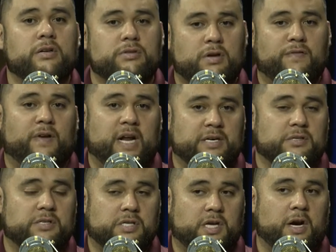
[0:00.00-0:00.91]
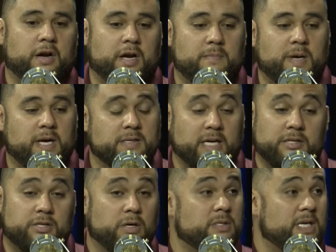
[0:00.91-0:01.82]
to financial security. Because like
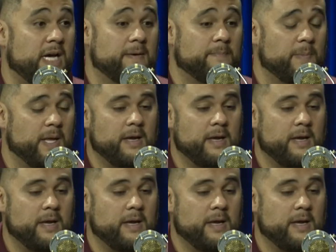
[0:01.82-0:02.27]
Joe said,